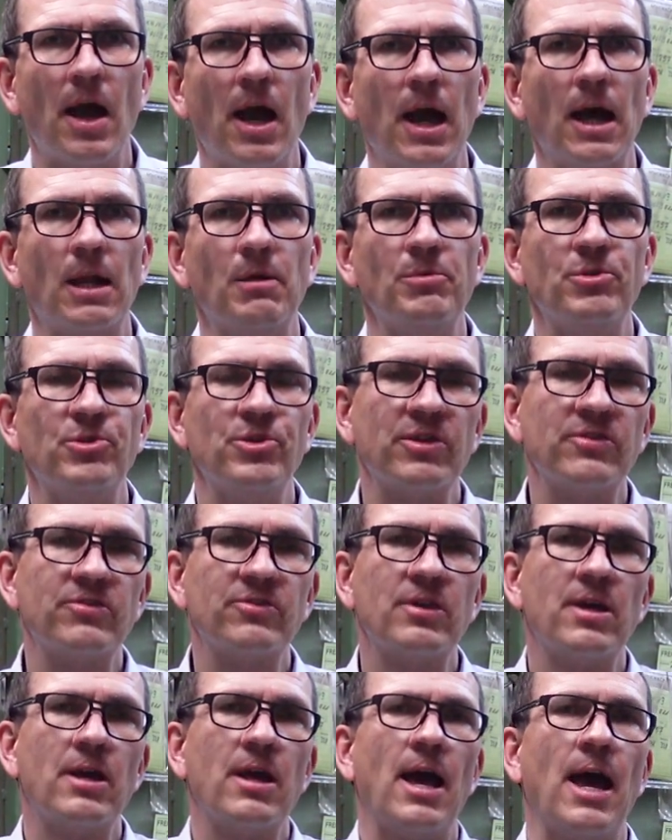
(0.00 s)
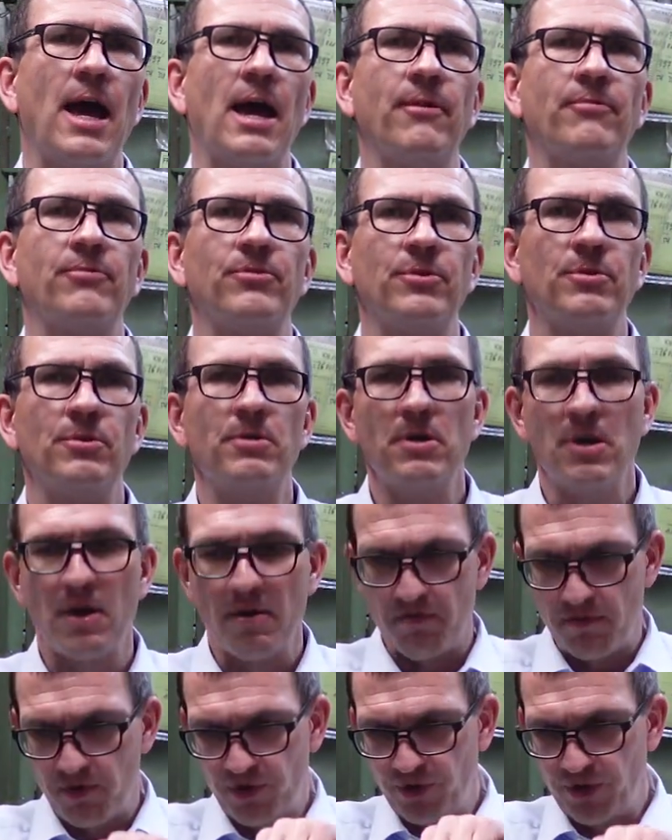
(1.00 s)
and we just have to
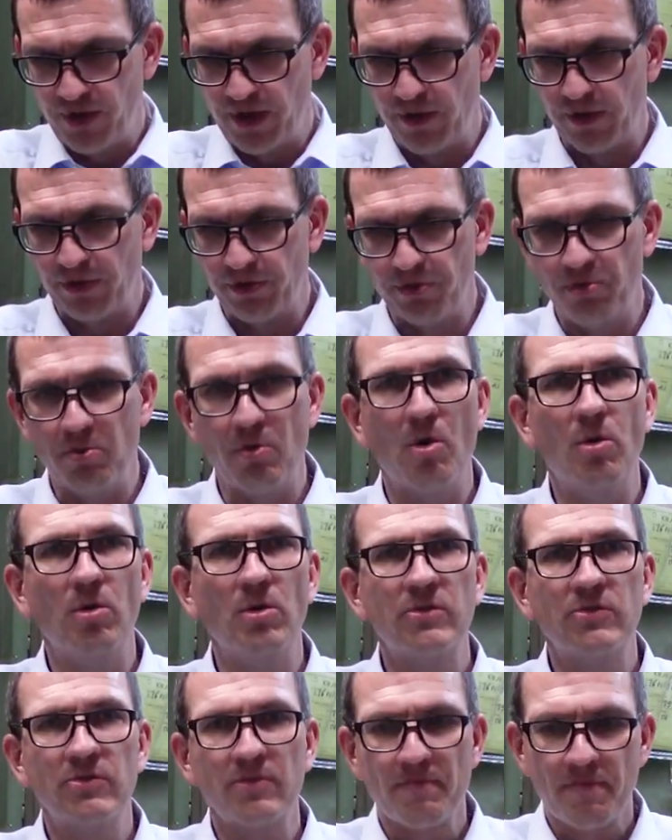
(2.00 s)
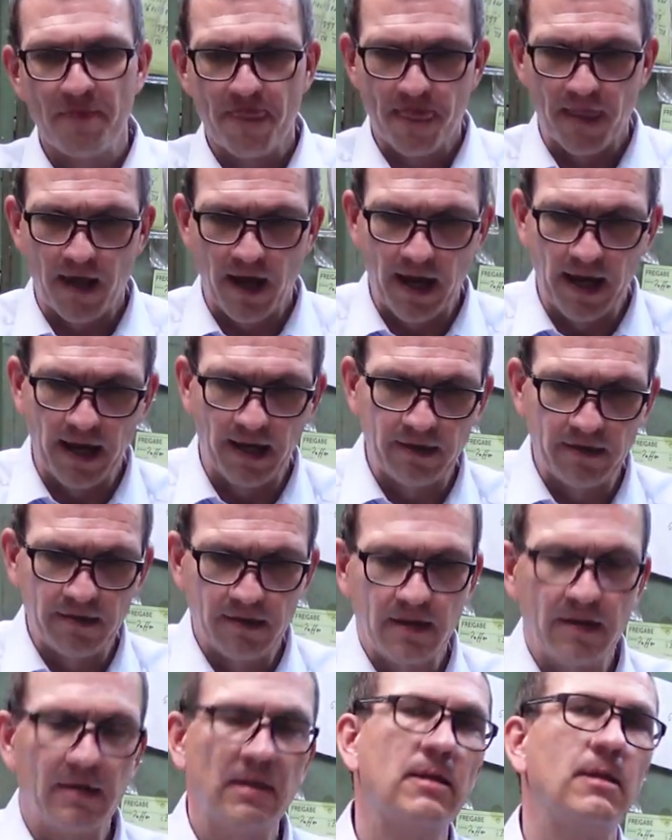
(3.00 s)
machine the two holes and
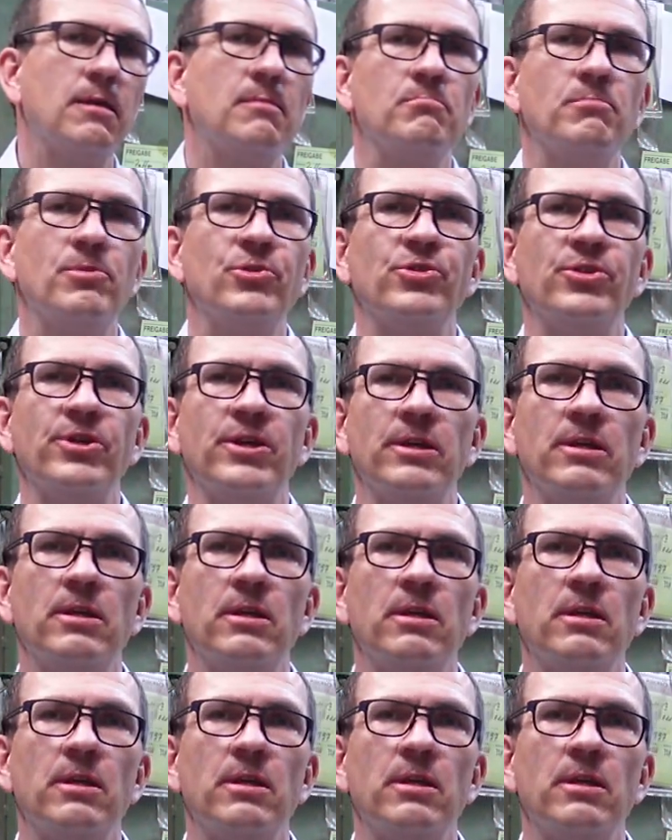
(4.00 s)
machine